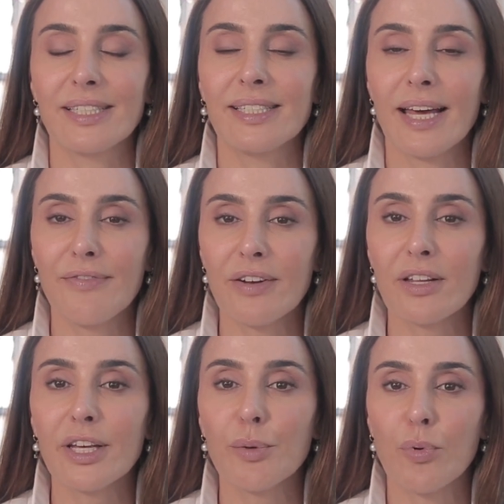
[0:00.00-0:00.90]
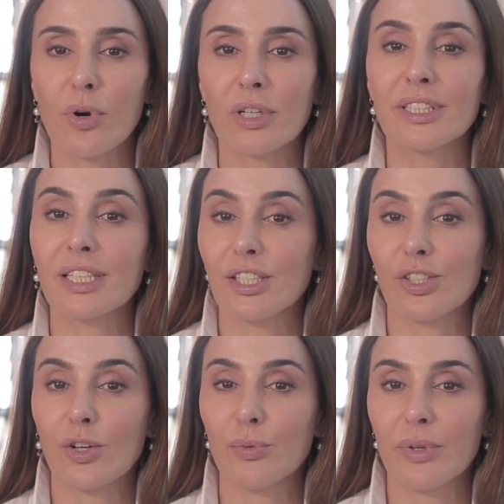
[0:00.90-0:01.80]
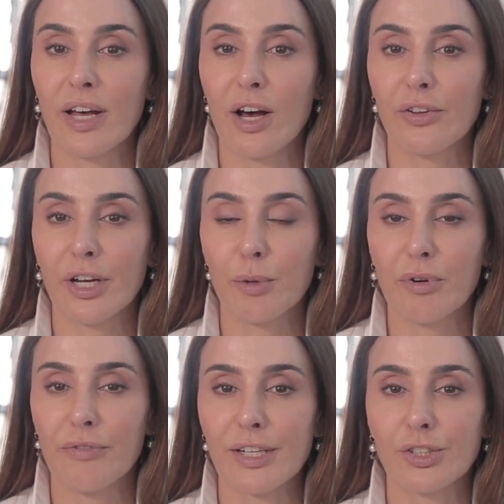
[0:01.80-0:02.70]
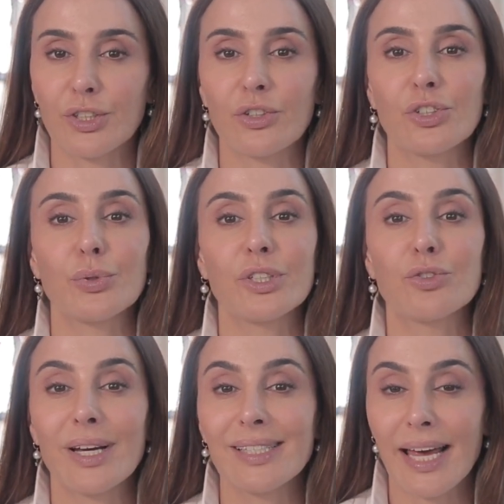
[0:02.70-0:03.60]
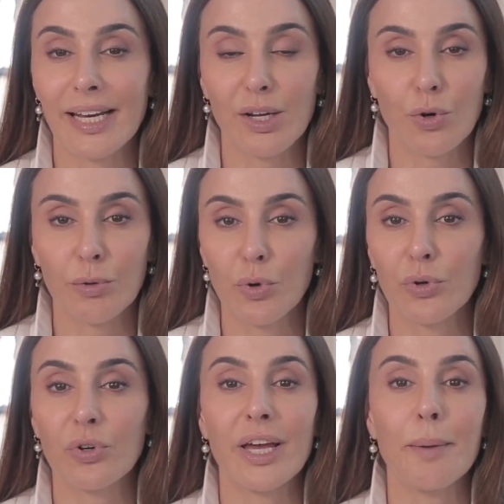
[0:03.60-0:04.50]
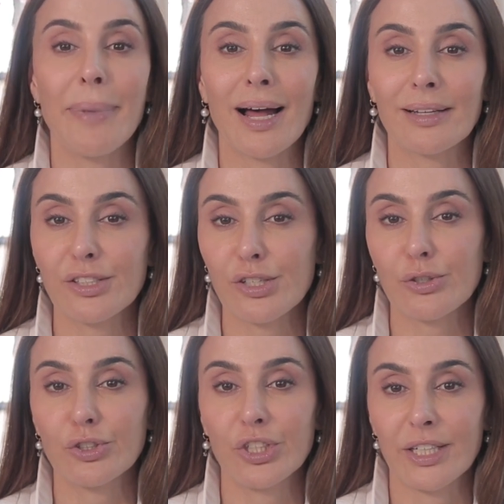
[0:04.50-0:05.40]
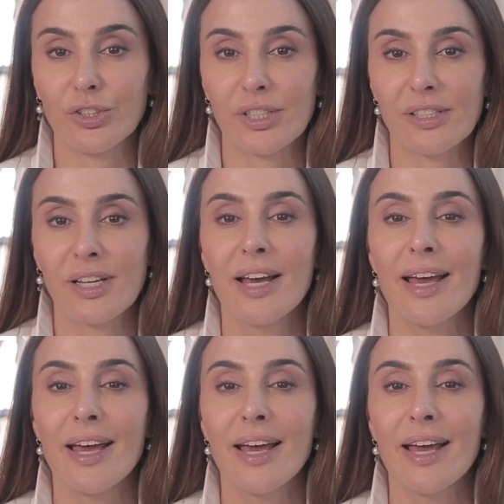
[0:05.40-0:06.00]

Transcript: Definitely important to consult with a healthcare professional to address any hormonal imbalances or changes